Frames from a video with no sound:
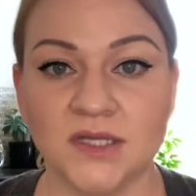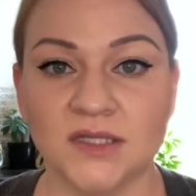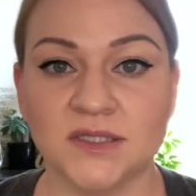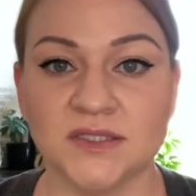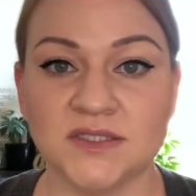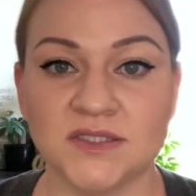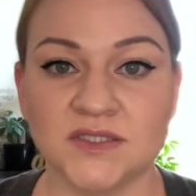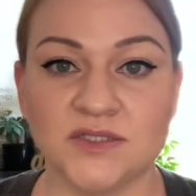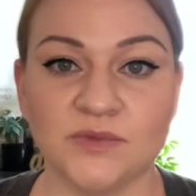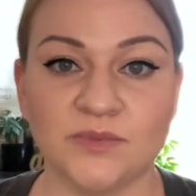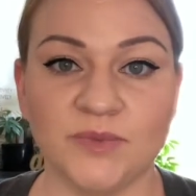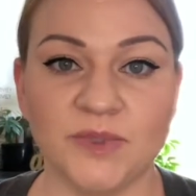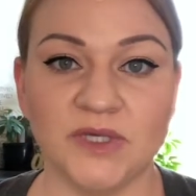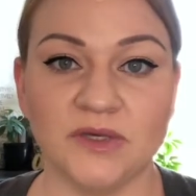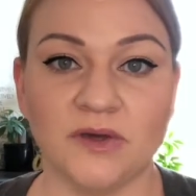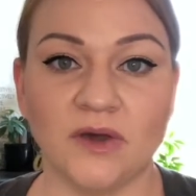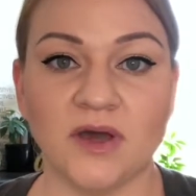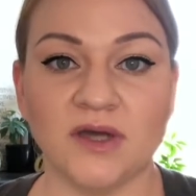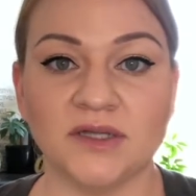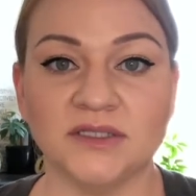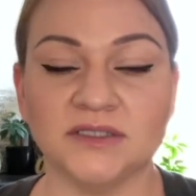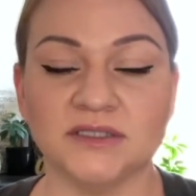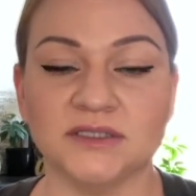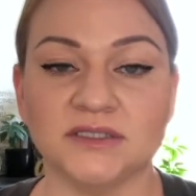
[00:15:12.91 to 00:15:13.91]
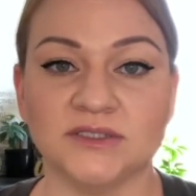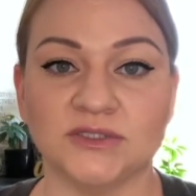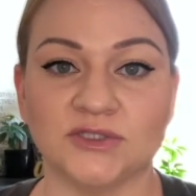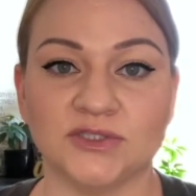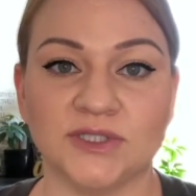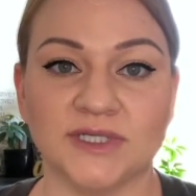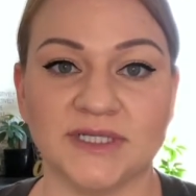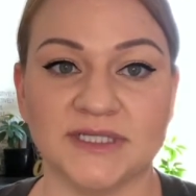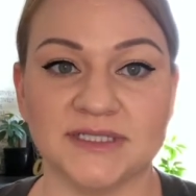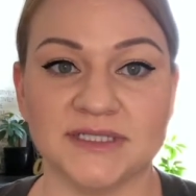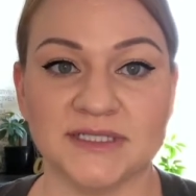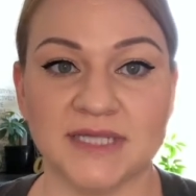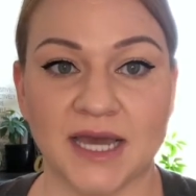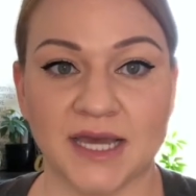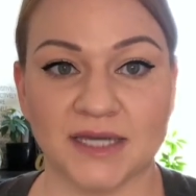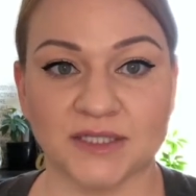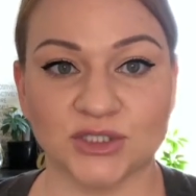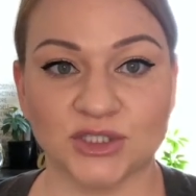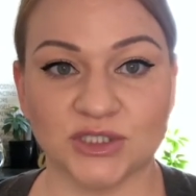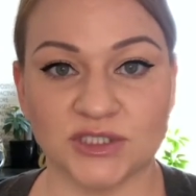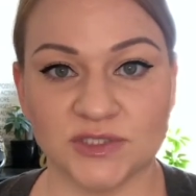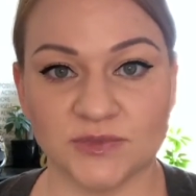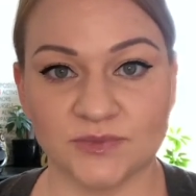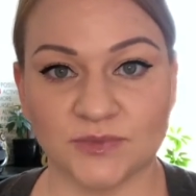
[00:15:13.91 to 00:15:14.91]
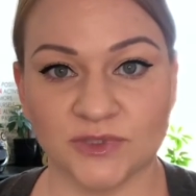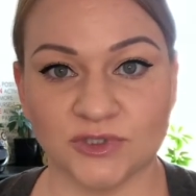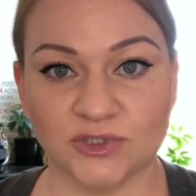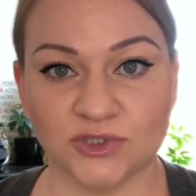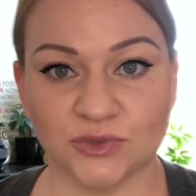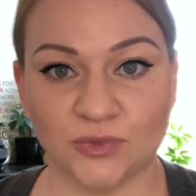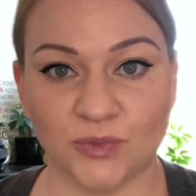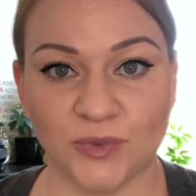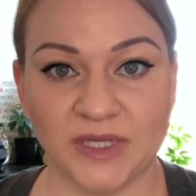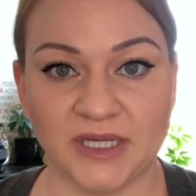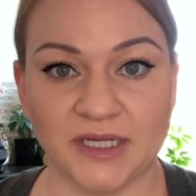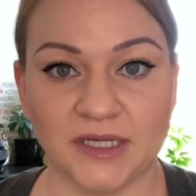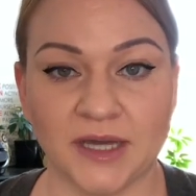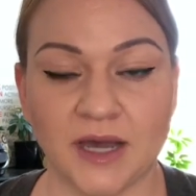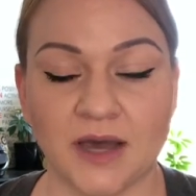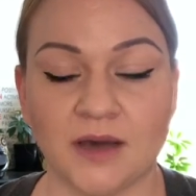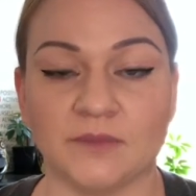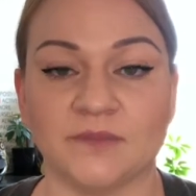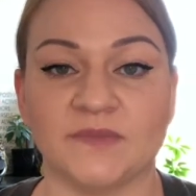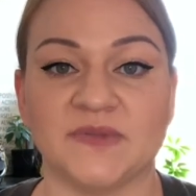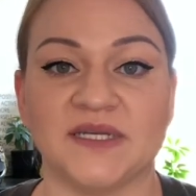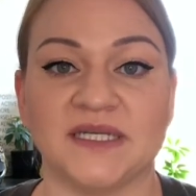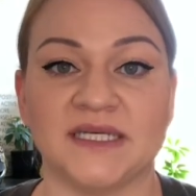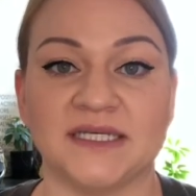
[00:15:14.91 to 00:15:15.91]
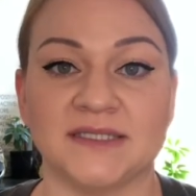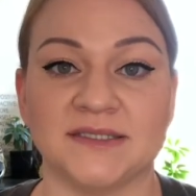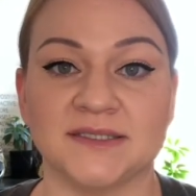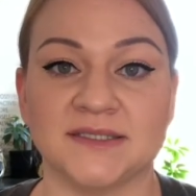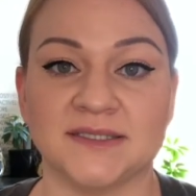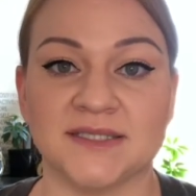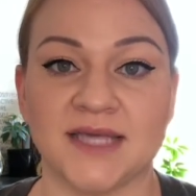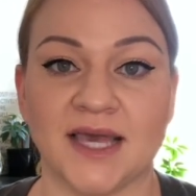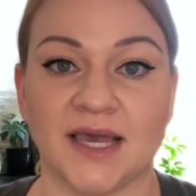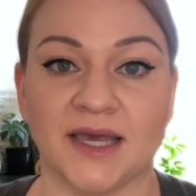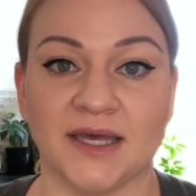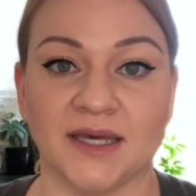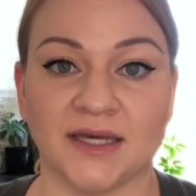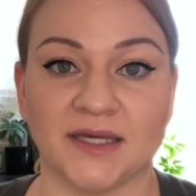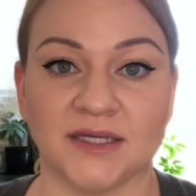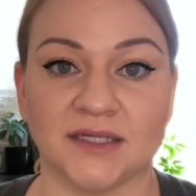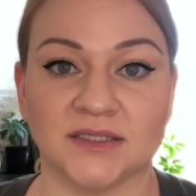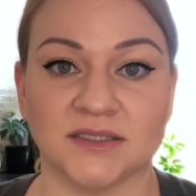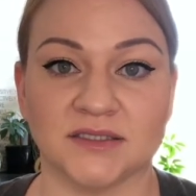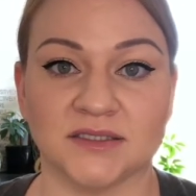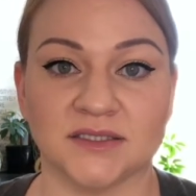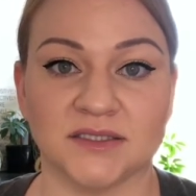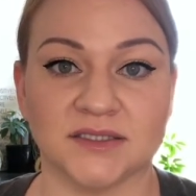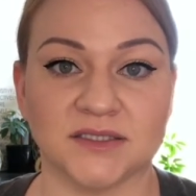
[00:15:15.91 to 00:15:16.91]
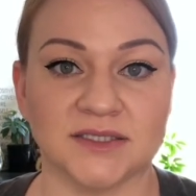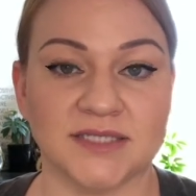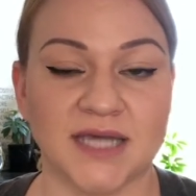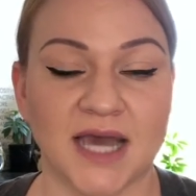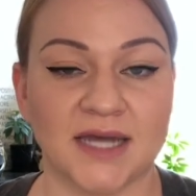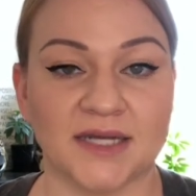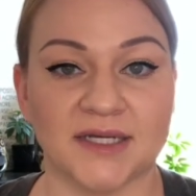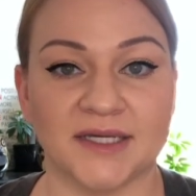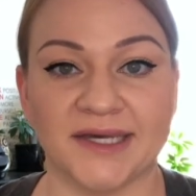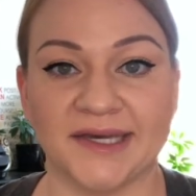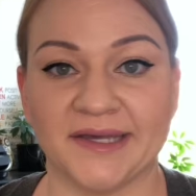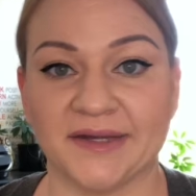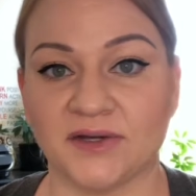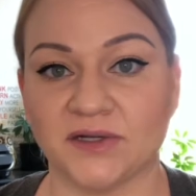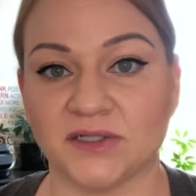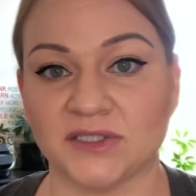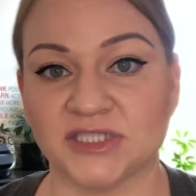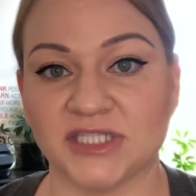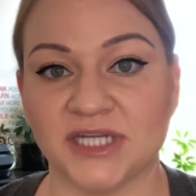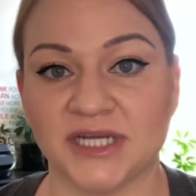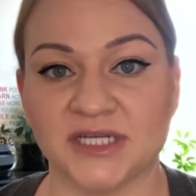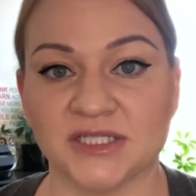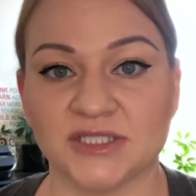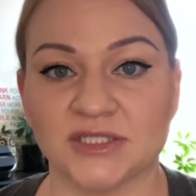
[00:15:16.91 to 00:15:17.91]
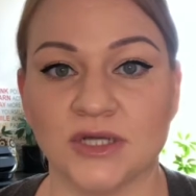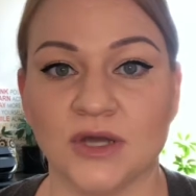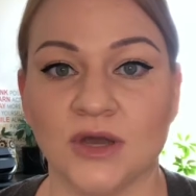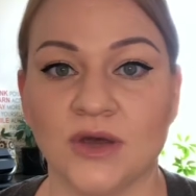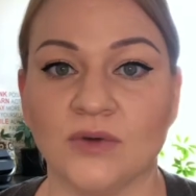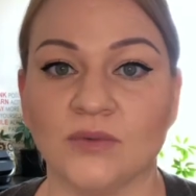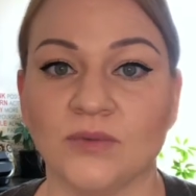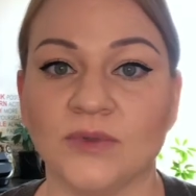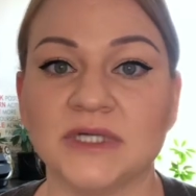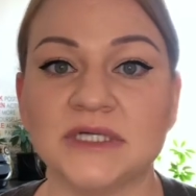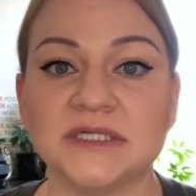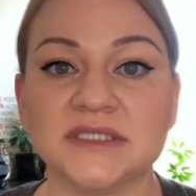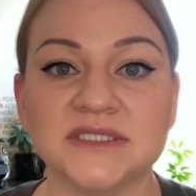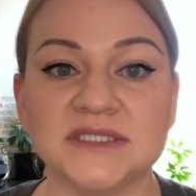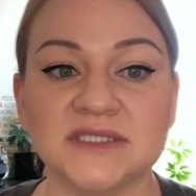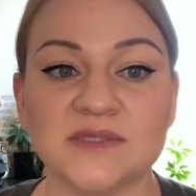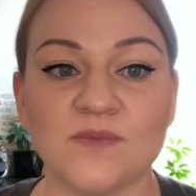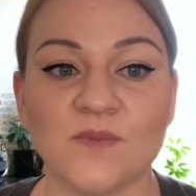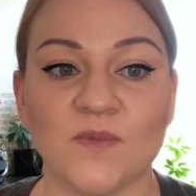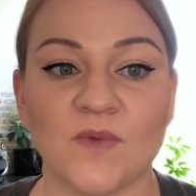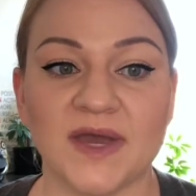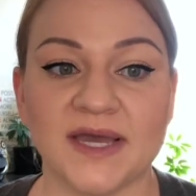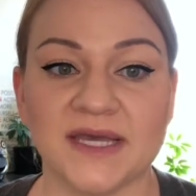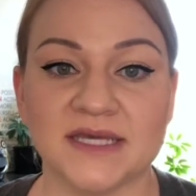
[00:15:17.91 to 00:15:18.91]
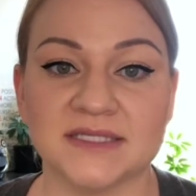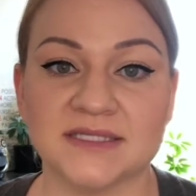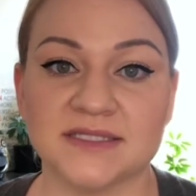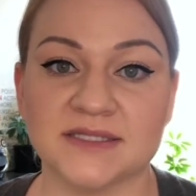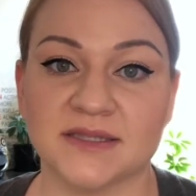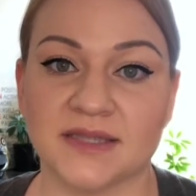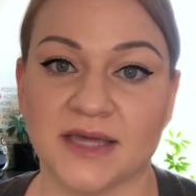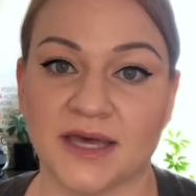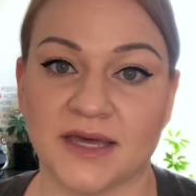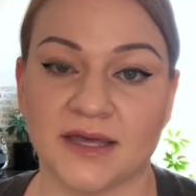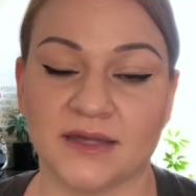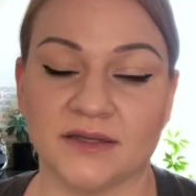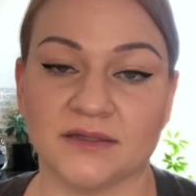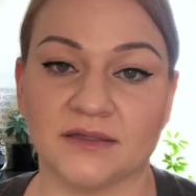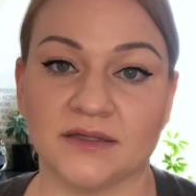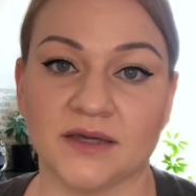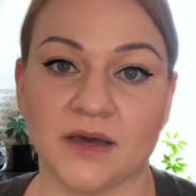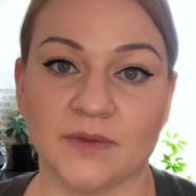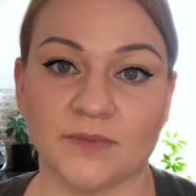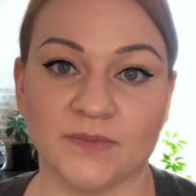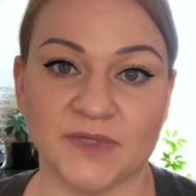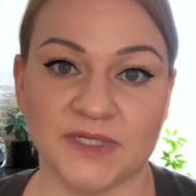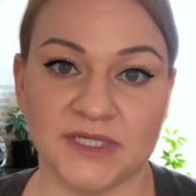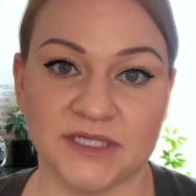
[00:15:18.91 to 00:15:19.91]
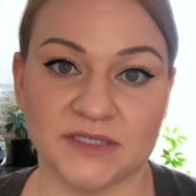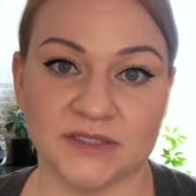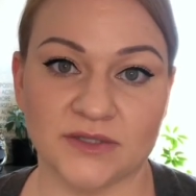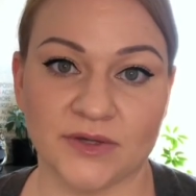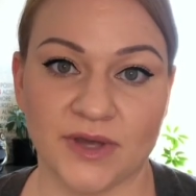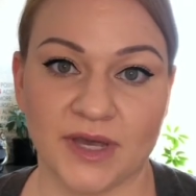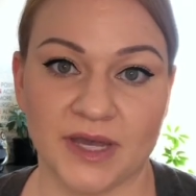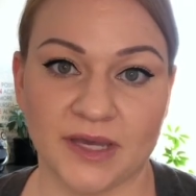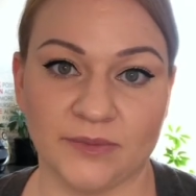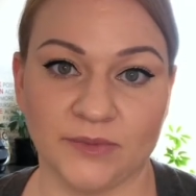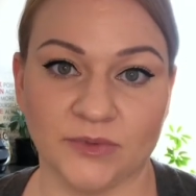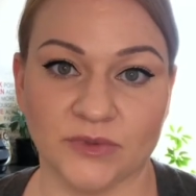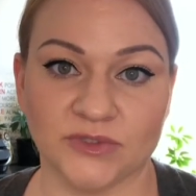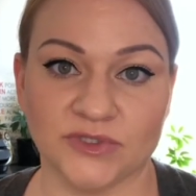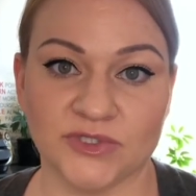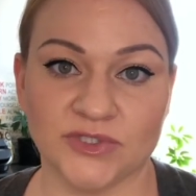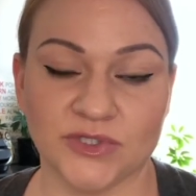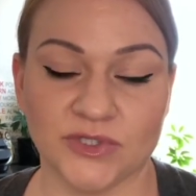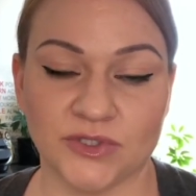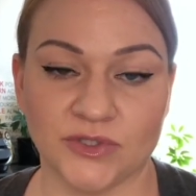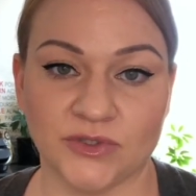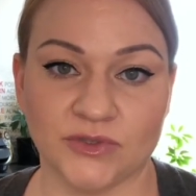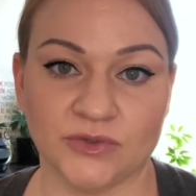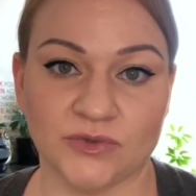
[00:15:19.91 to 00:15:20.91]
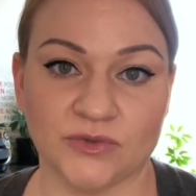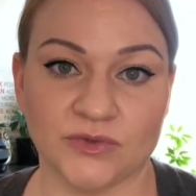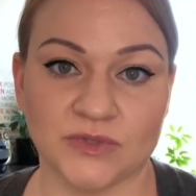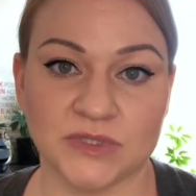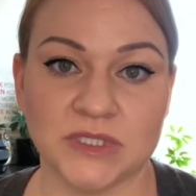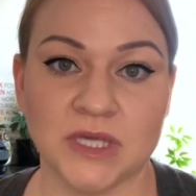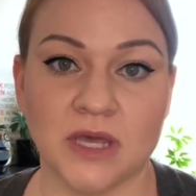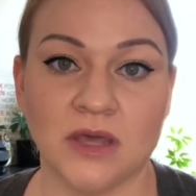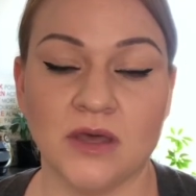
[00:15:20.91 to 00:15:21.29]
So beyond transactions between companies and data interchange, what are some ways that companies are able to use